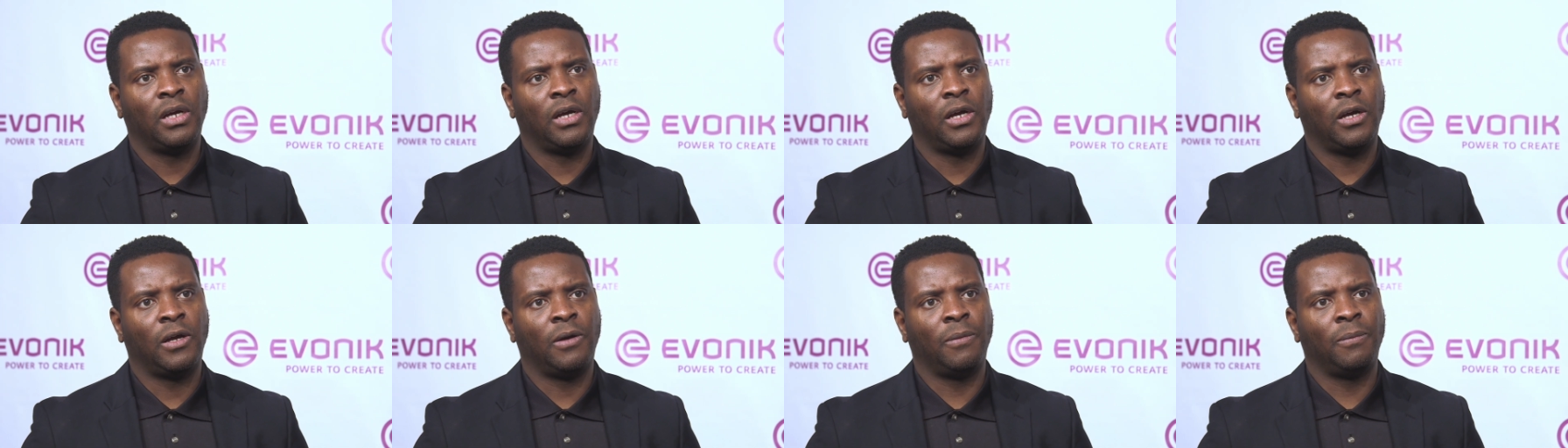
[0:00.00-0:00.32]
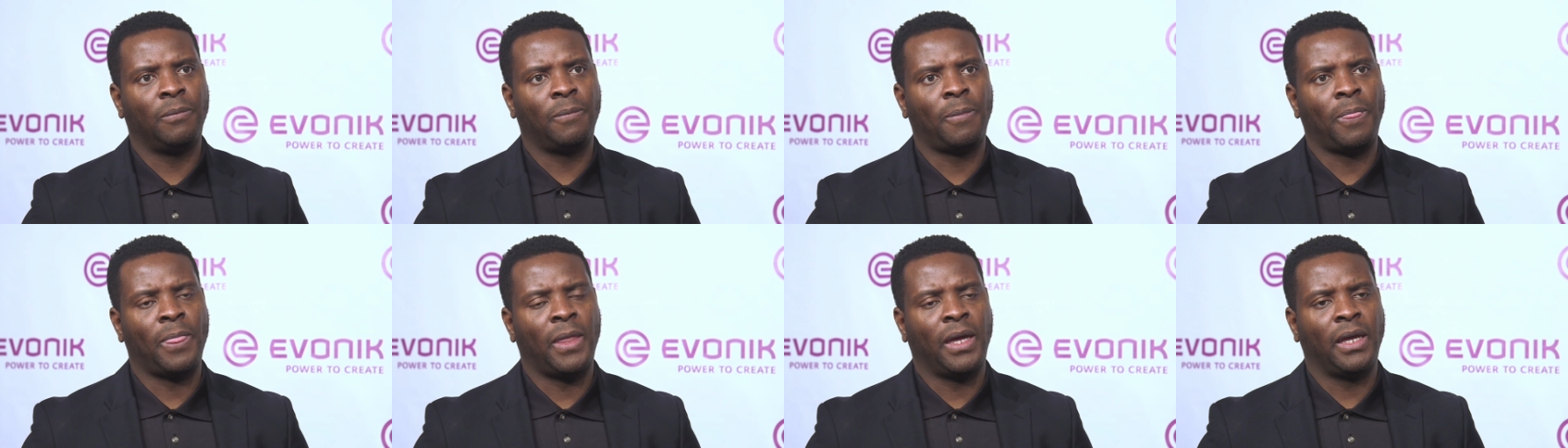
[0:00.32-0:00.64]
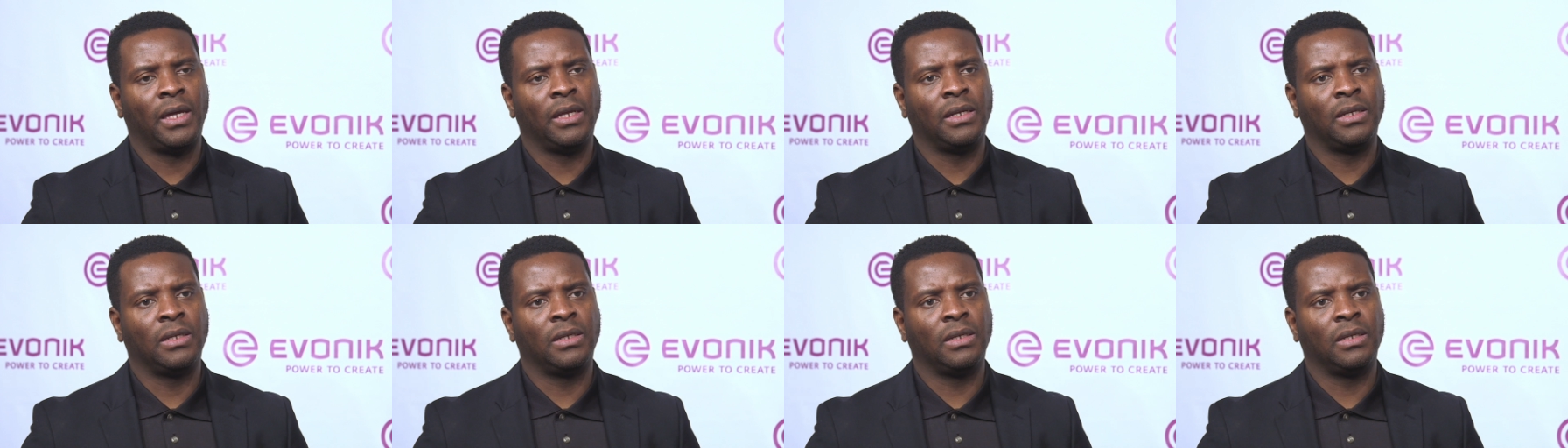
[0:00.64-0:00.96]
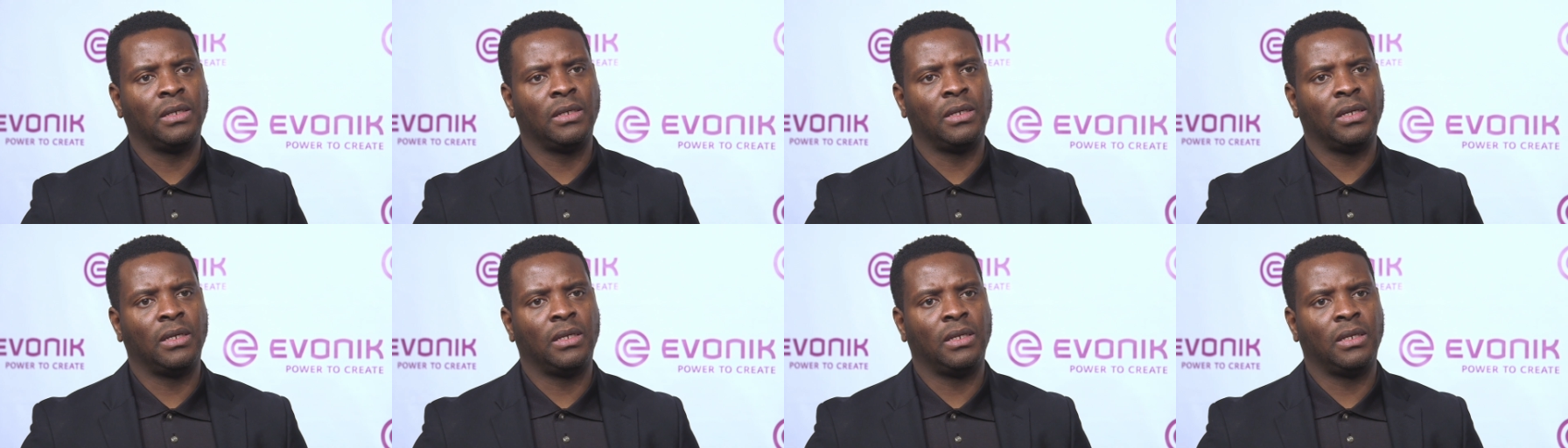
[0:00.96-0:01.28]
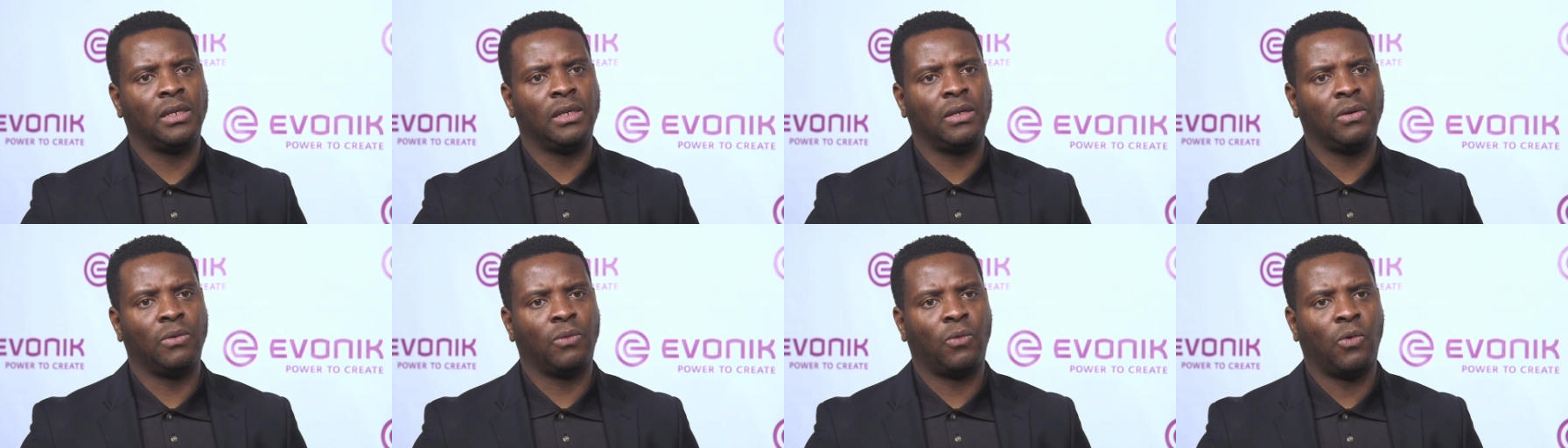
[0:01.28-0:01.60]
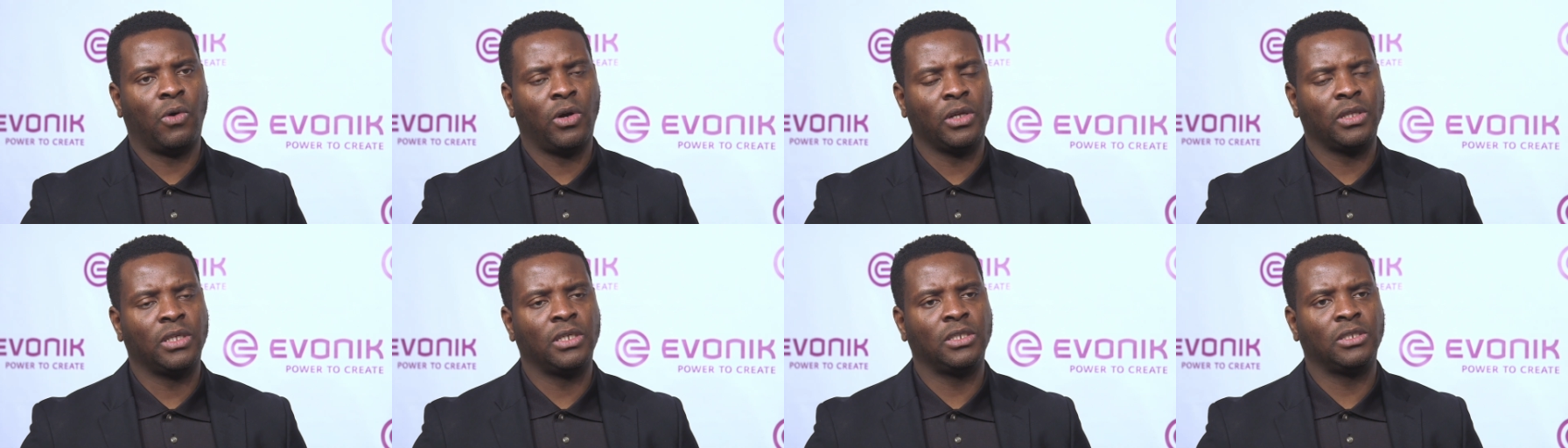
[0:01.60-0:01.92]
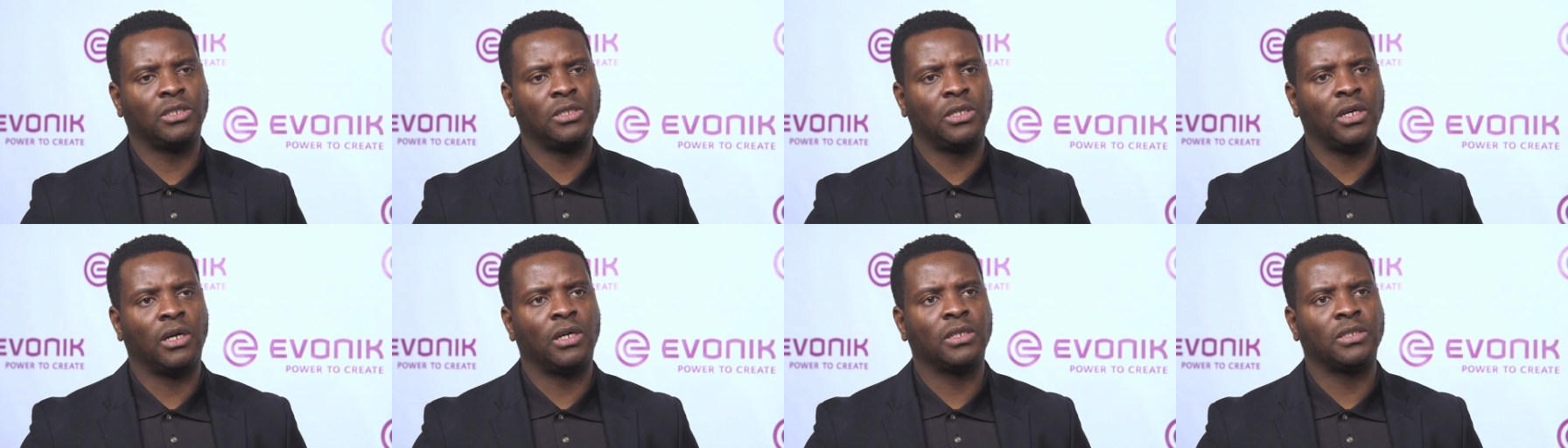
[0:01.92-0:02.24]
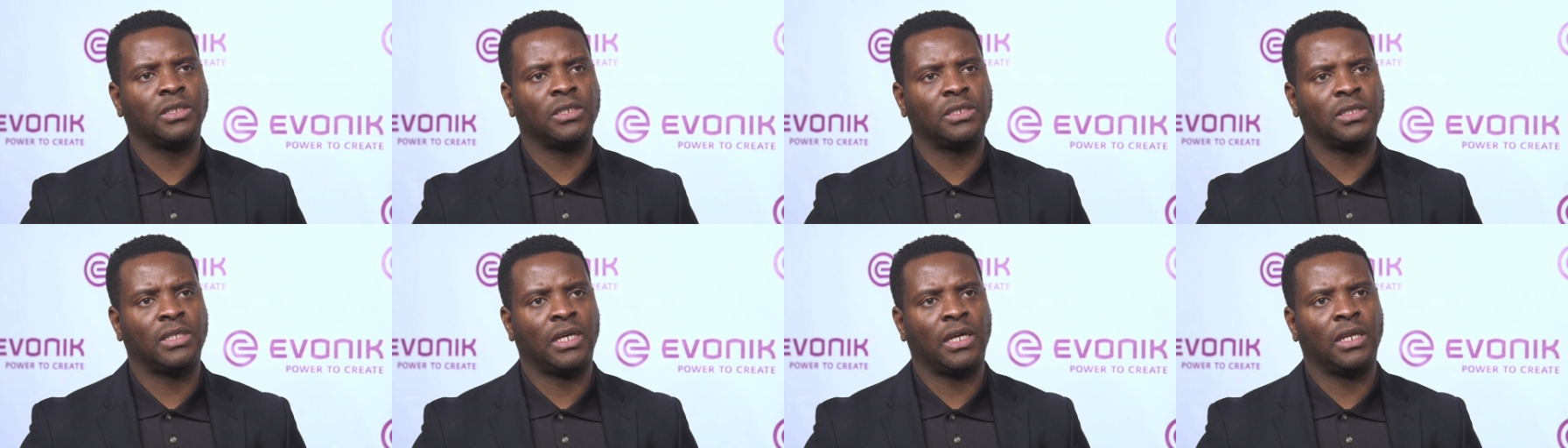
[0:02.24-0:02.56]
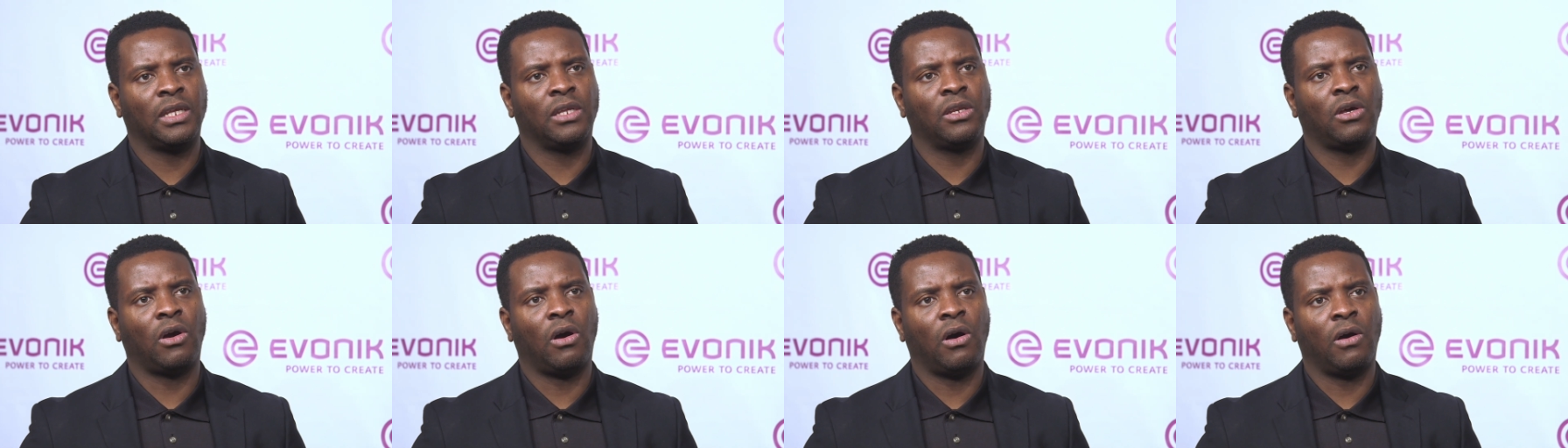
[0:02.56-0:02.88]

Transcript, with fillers: Um, and it, what this does is that it